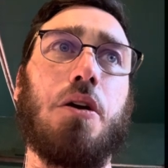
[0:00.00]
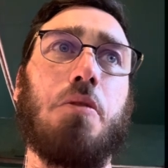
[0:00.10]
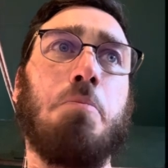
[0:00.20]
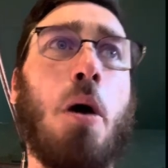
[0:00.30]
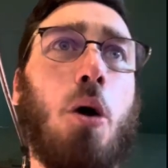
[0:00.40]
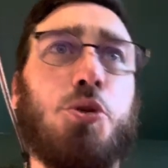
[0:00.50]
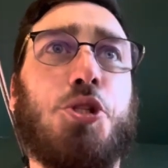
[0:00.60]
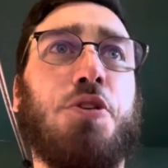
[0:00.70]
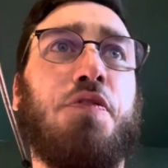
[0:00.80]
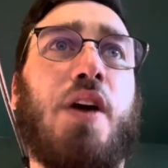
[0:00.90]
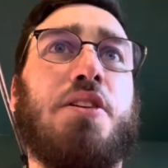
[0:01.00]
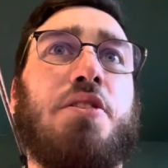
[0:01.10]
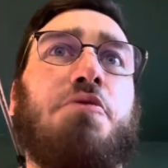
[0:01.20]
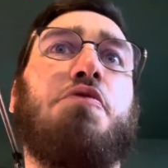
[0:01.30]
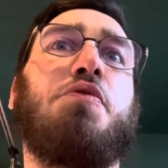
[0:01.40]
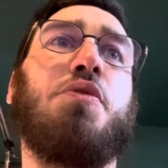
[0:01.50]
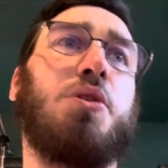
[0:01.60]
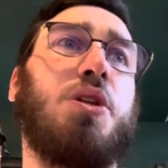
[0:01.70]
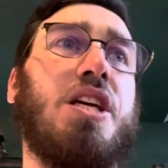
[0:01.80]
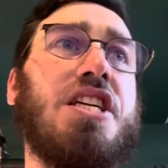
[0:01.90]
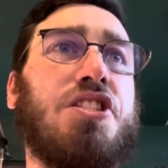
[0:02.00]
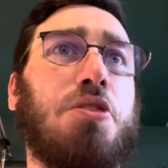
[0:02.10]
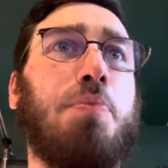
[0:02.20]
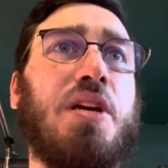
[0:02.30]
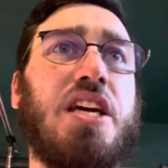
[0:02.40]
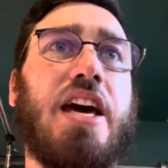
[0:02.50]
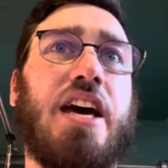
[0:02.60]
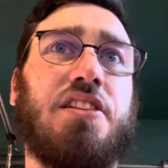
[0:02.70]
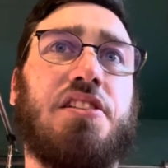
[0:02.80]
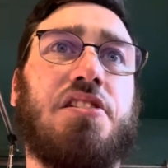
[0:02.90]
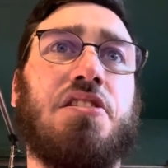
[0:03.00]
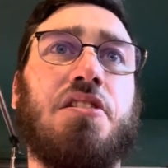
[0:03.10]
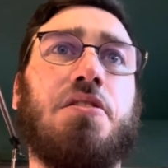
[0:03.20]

most effective, least BS,